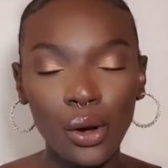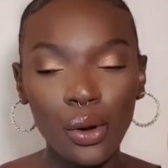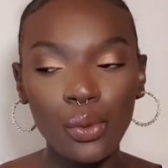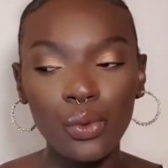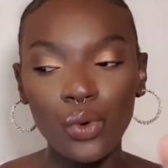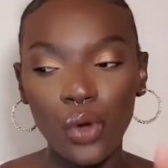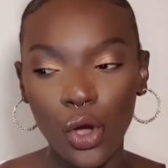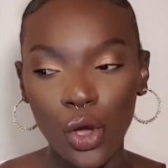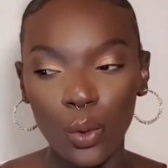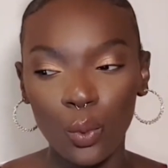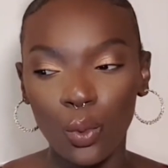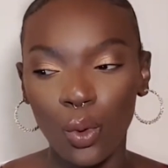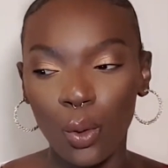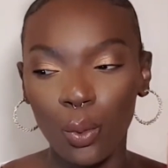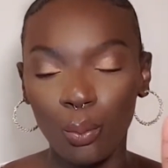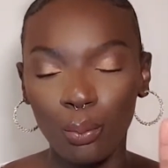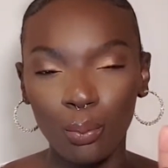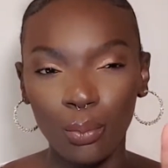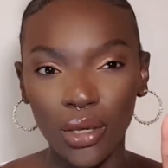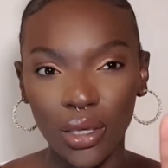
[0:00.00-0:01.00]
I don't know
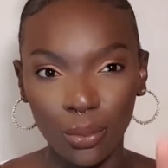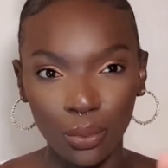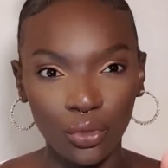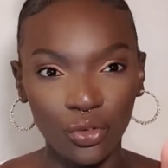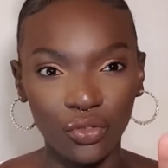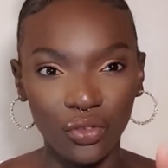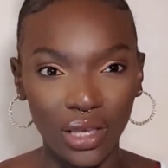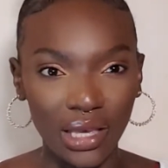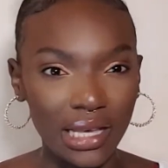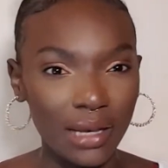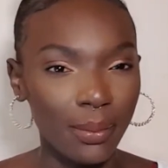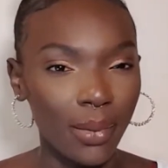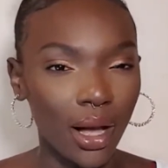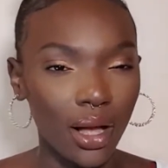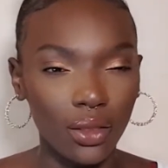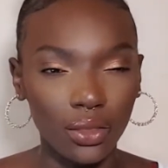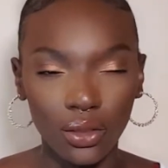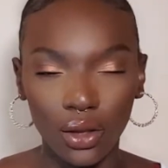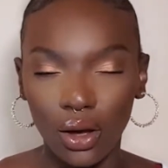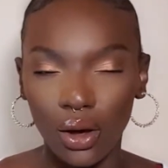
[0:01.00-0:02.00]
what people think
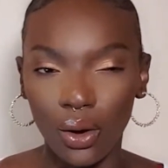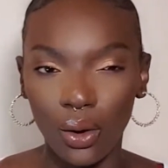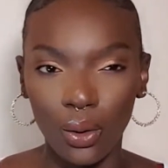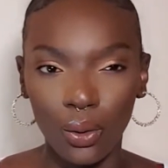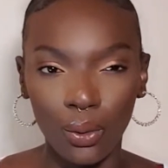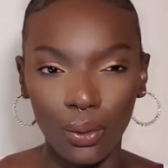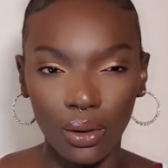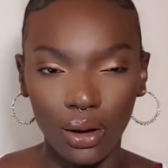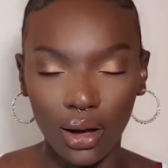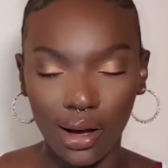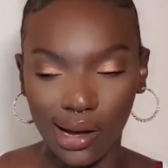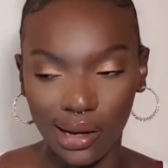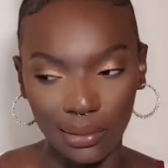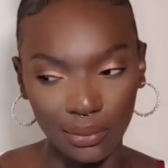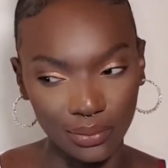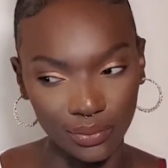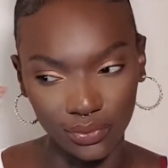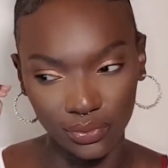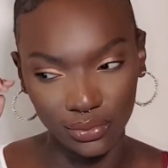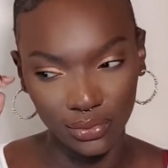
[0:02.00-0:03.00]
about the whole
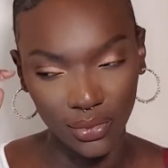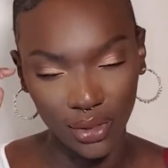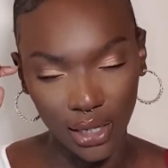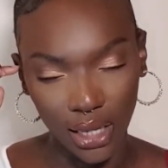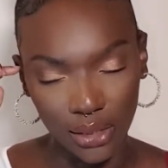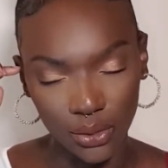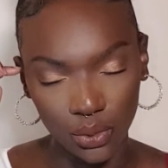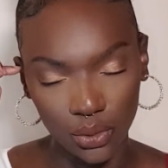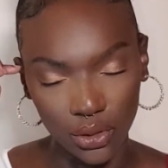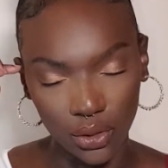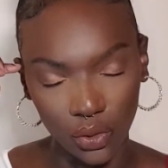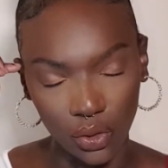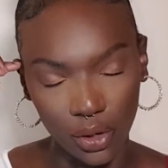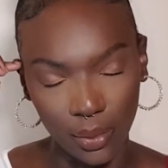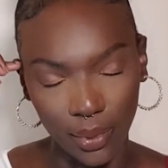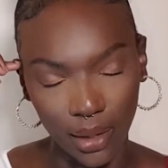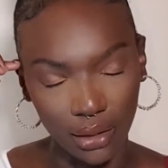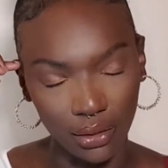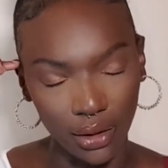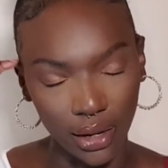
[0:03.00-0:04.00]
I talked a
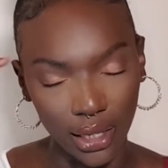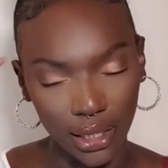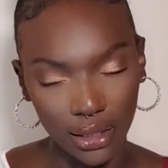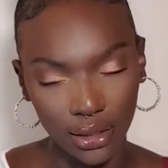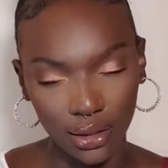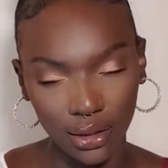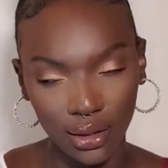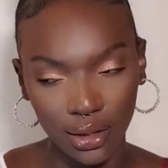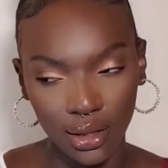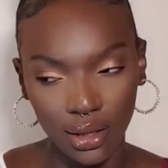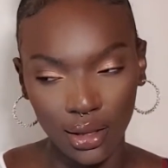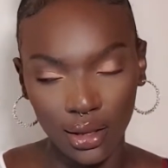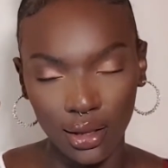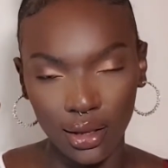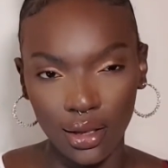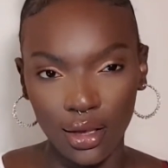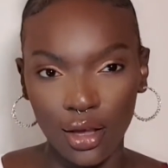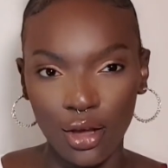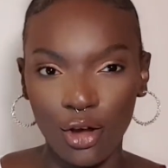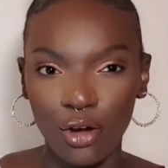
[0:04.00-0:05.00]
lot about like
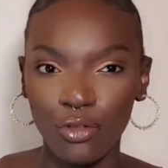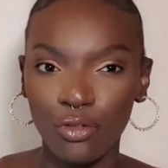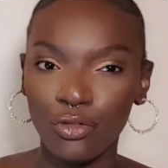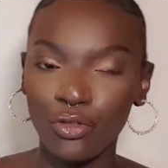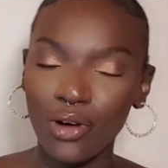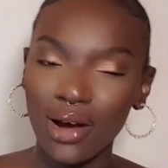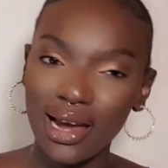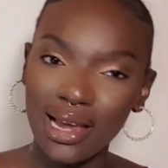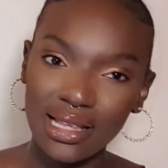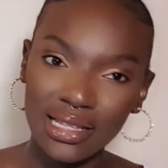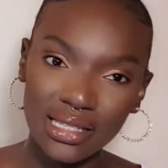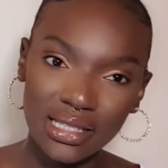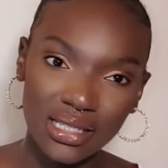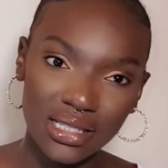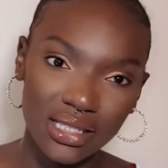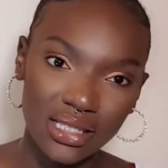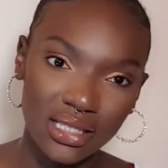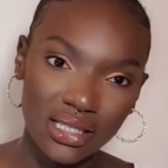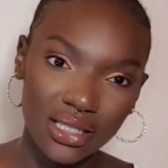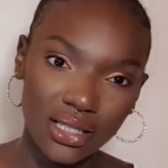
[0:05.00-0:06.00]

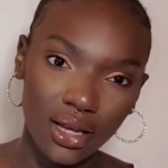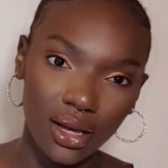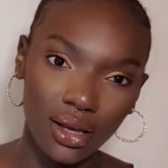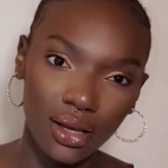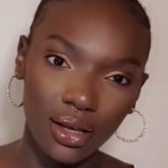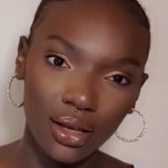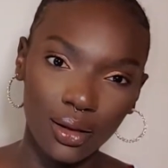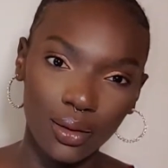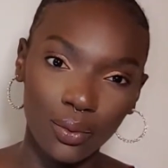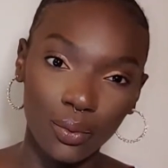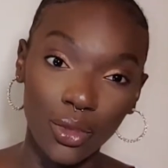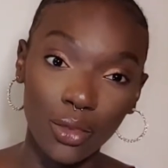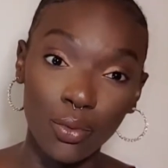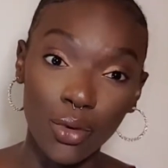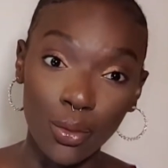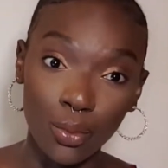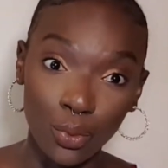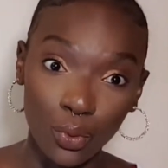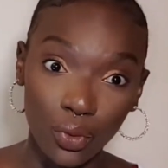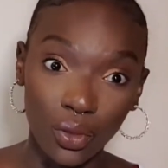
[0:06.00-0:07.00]
friends
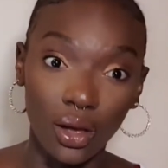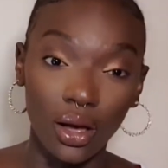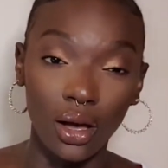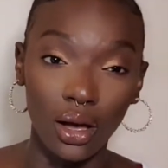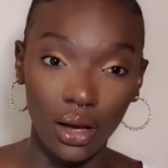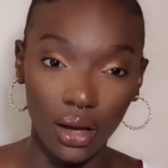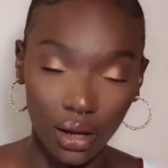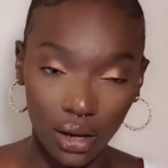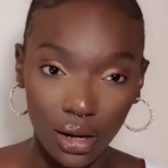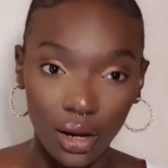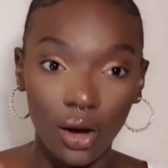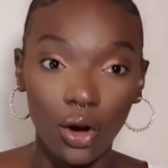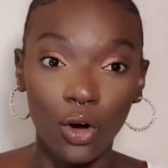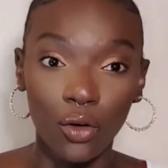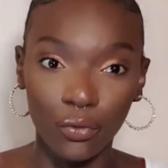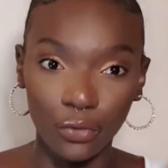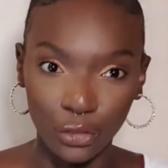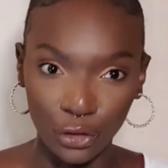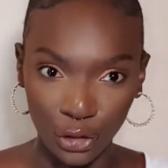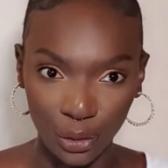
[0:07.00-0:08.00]
with people that
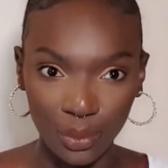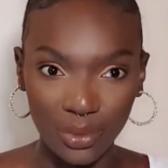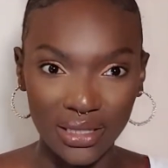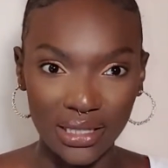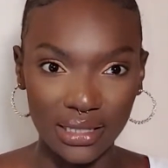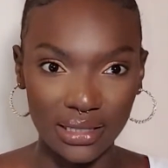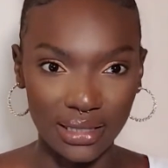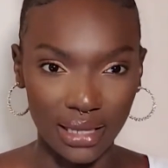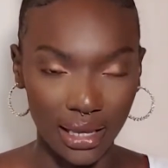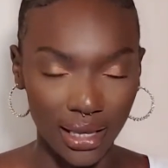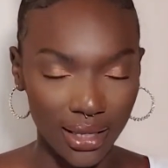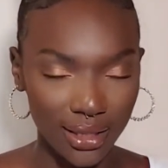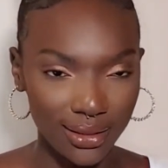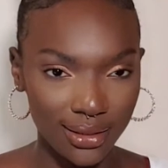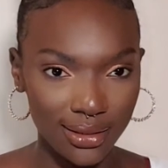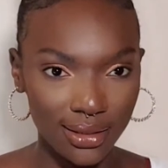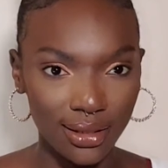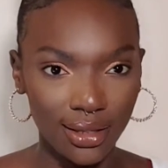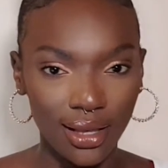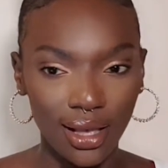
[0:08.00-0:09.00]
are of the opposite
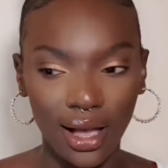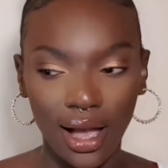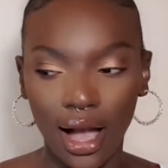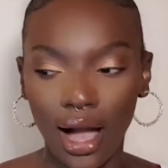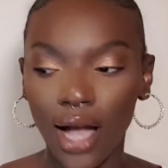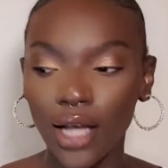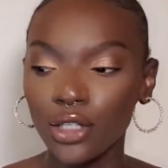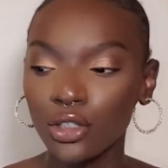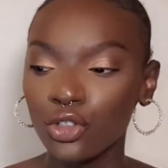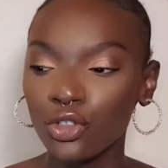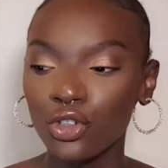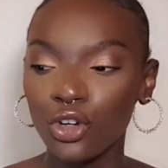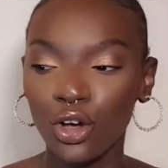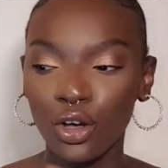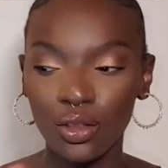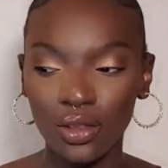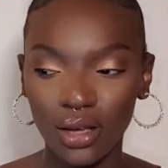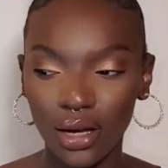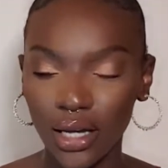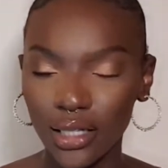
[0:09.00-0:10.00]
sex. I
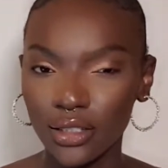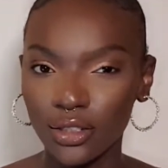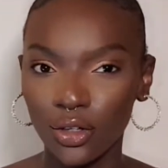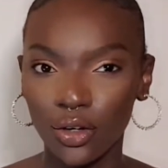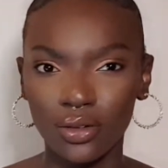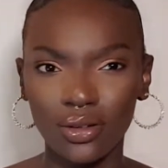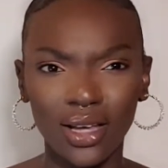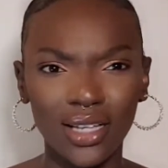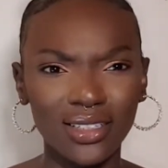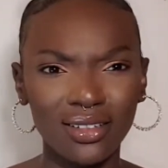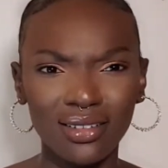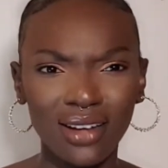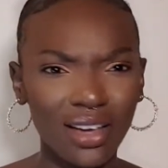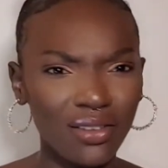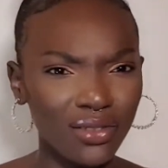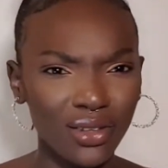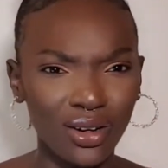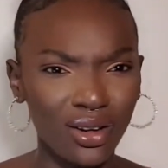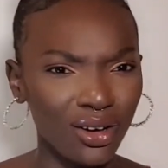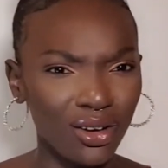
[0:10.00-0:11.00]
know that I
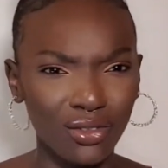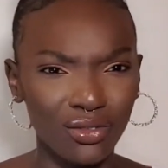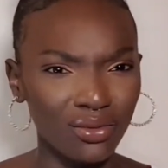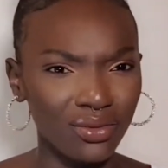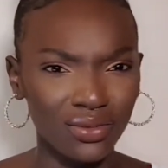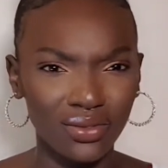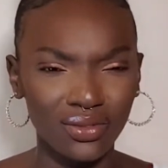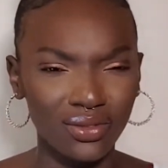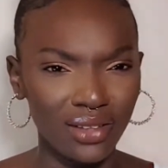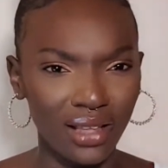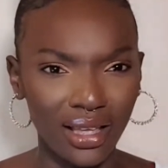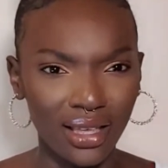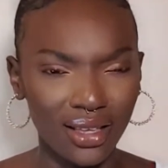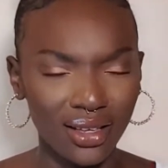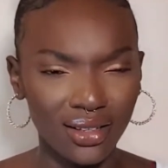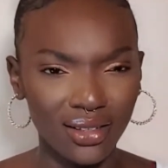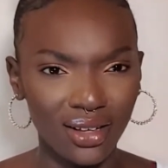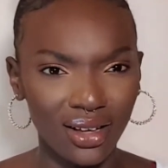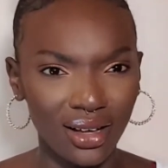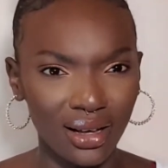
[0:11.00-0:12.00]
don't have a lot of
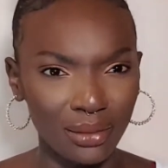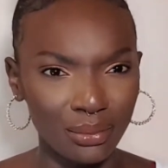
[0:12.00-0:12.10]
like